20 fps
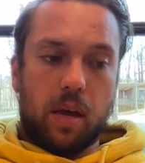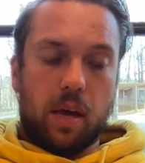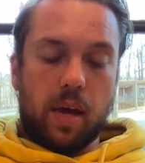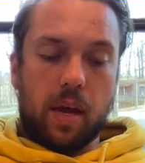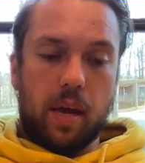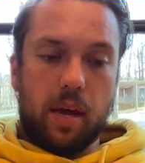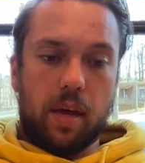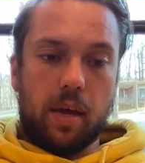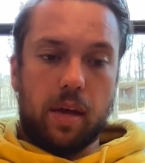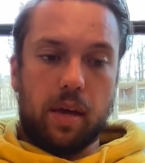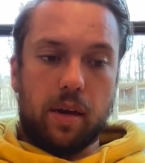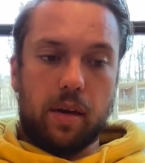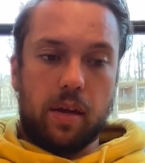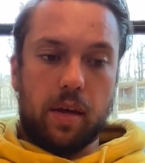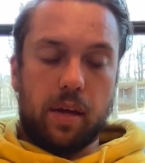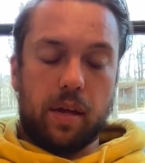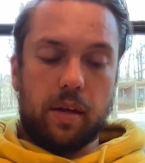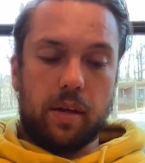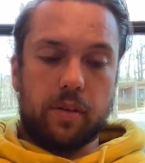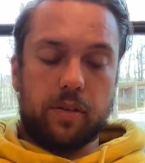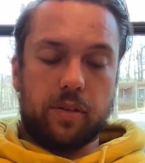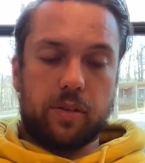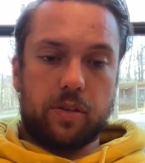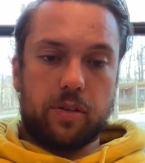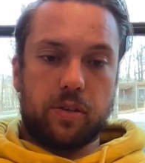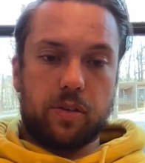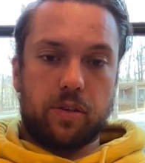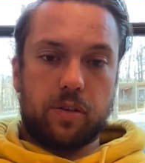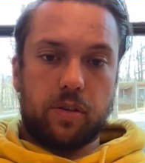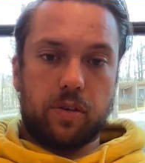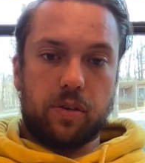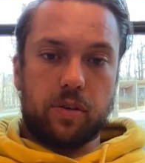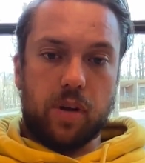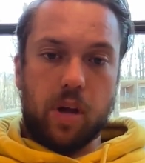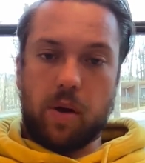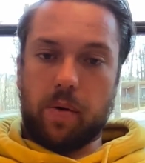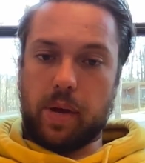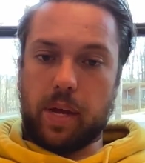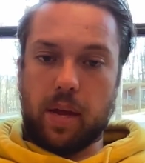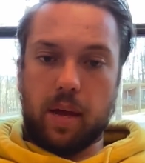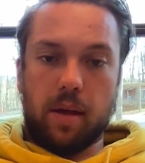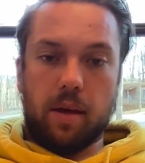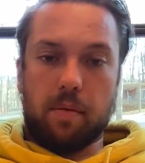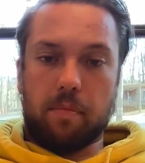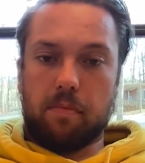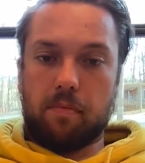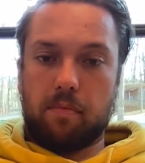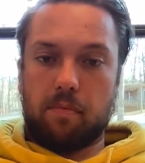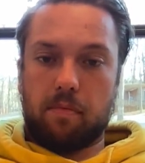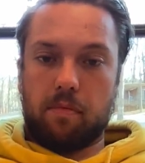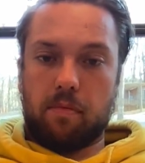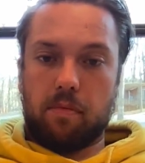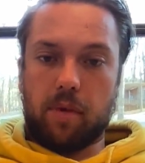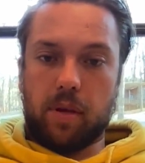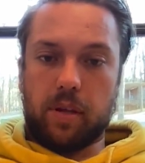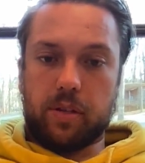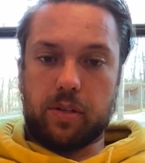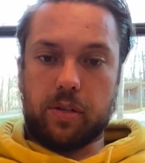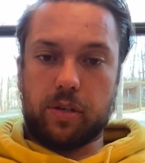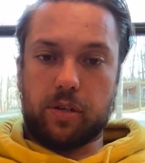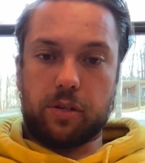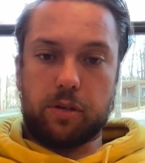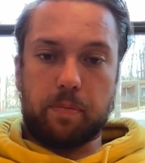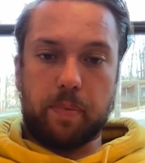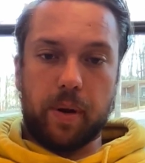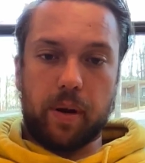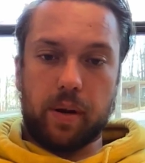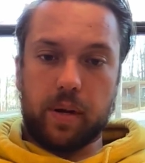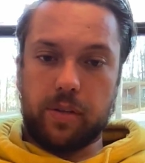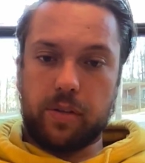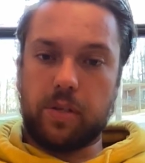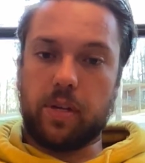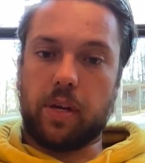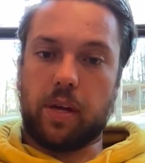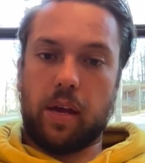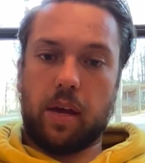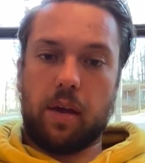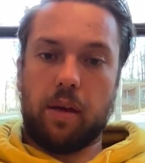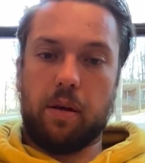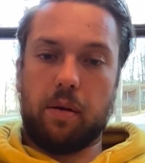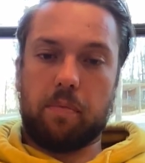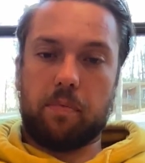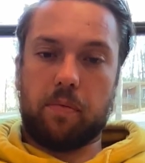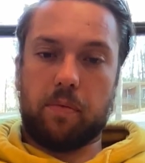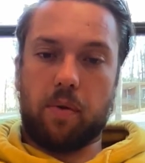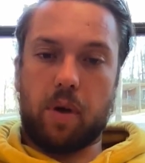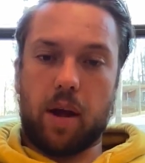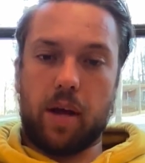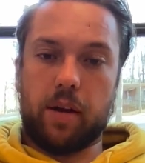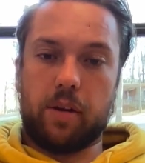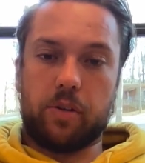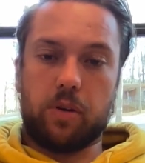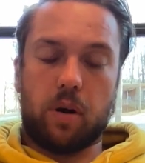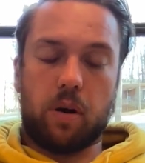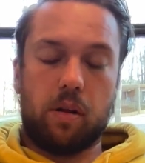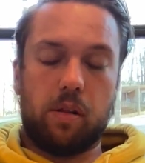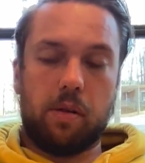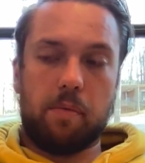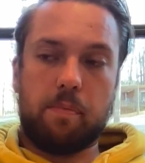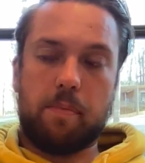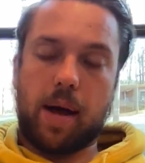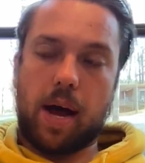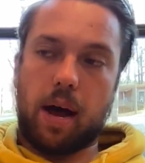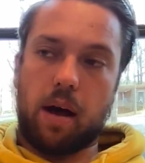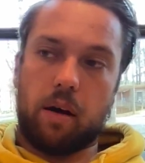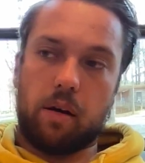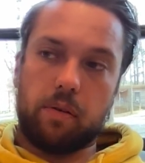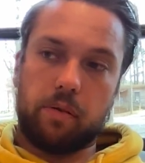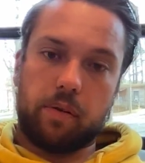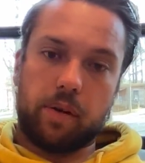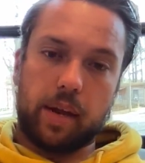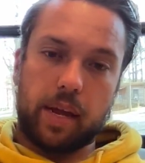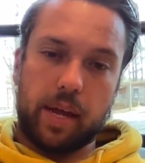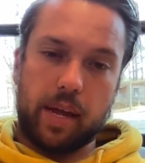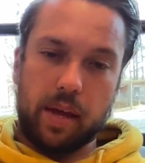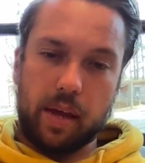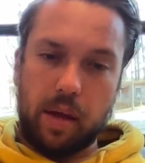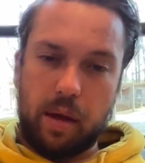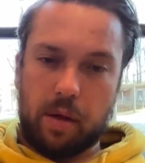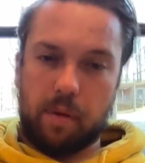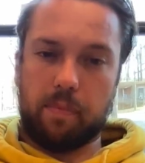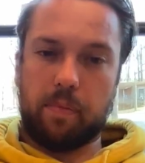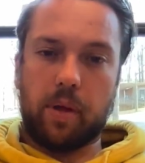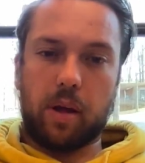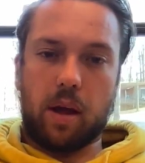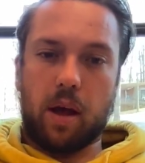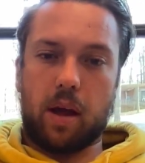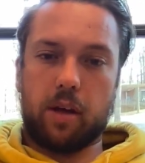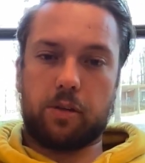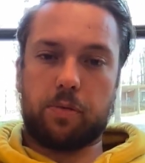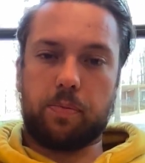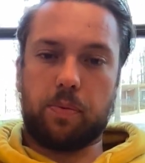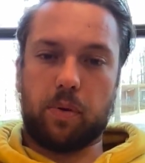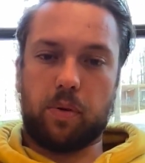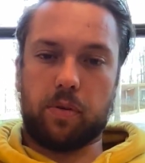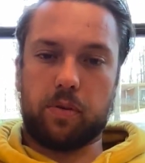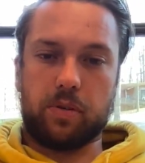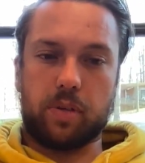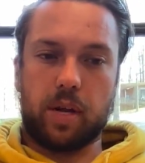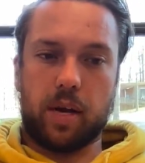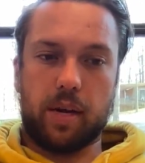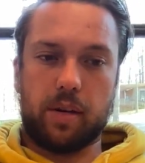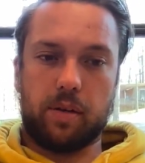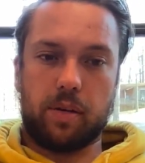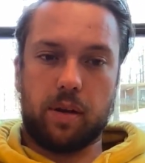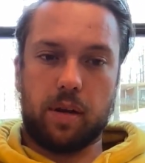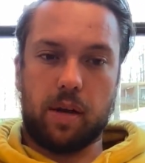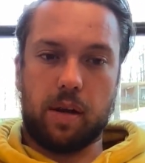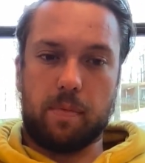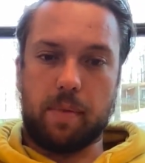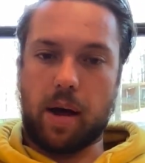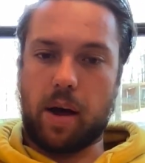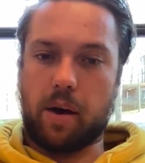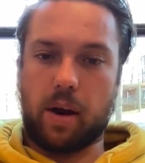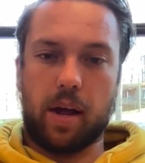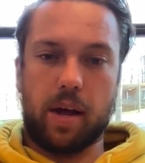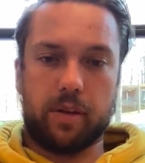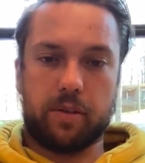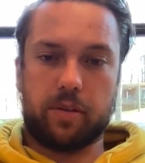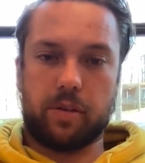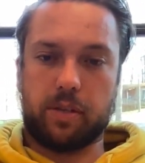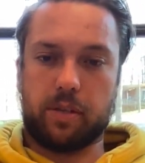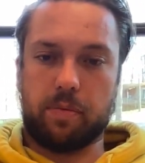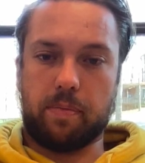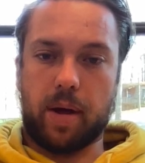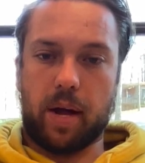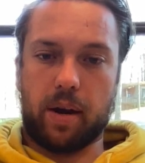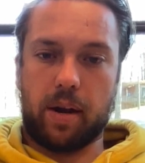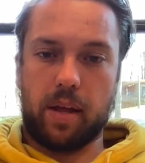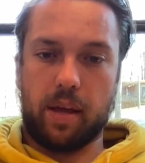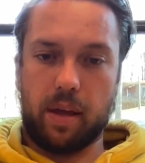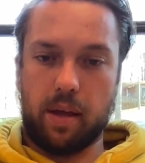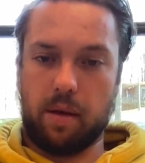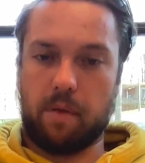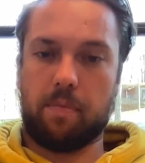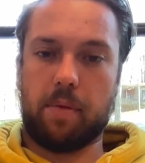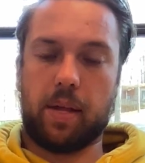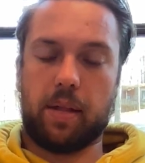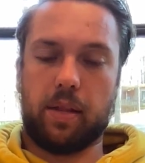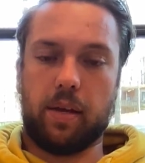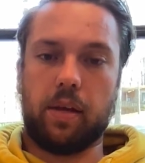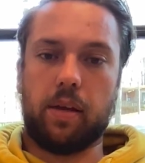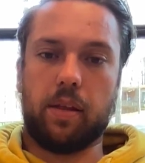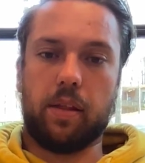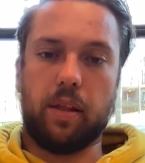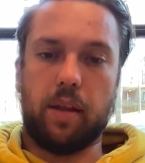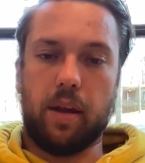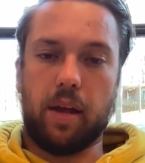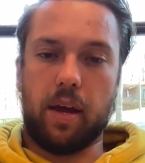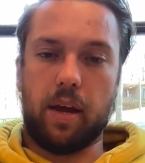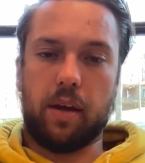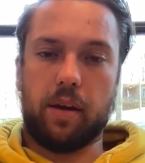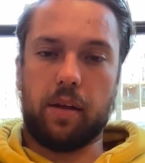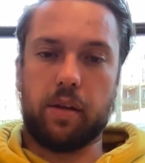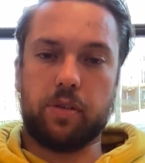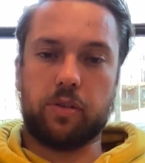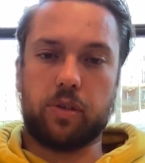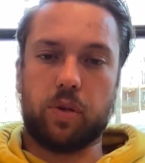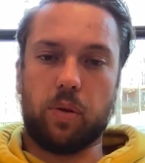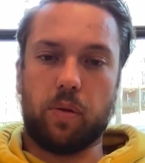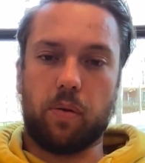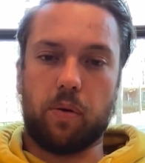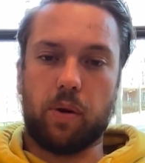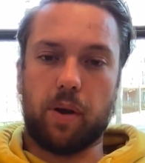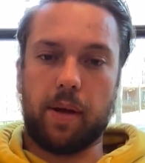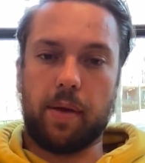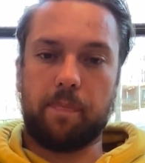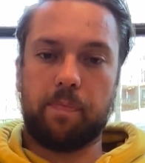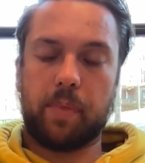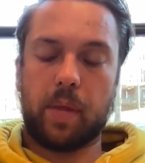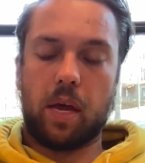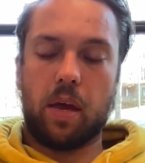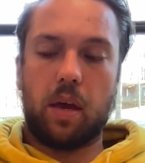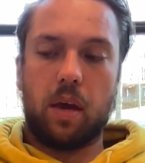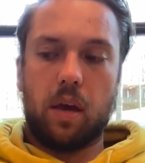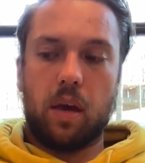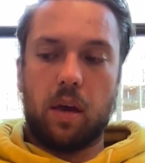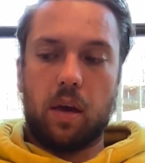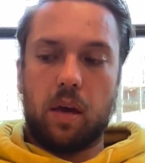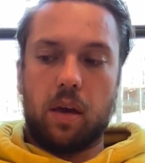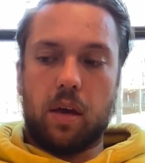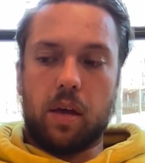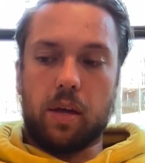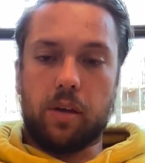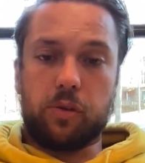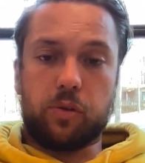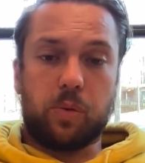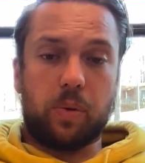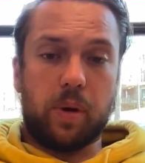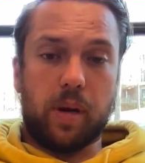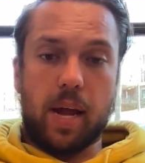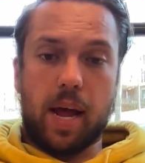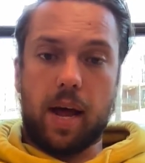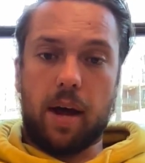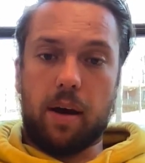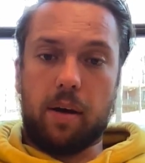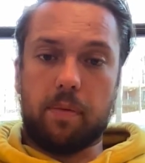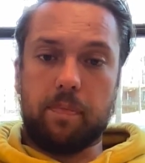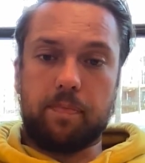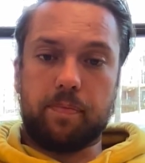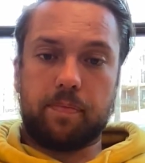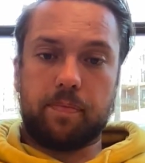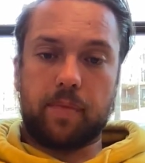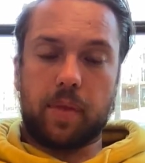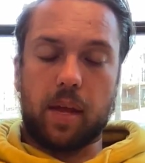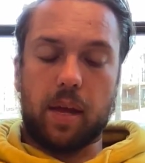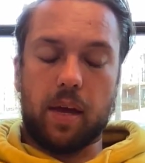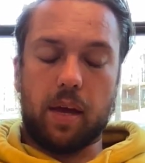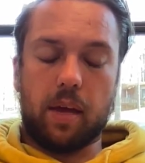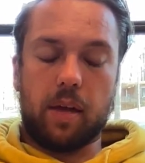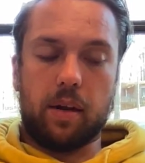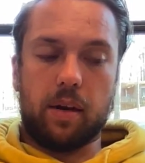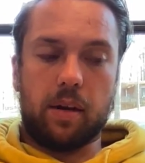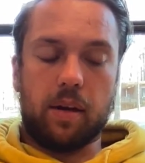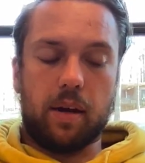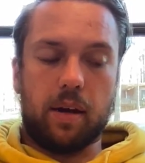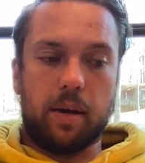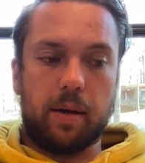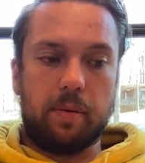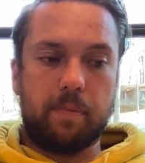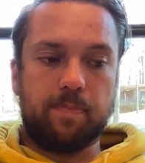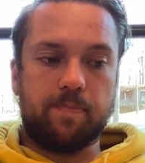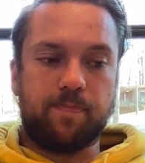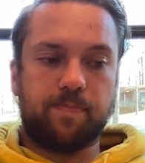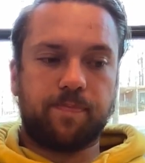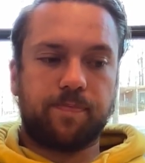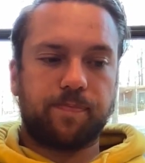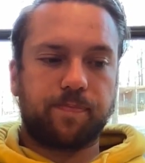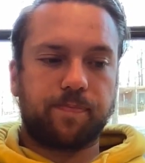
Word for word: and it's knowing Him. It's experiencing Him, right? It's all about Him. The gospel is not about us. It's about Him at the end of the day and His glory, His renown, and um,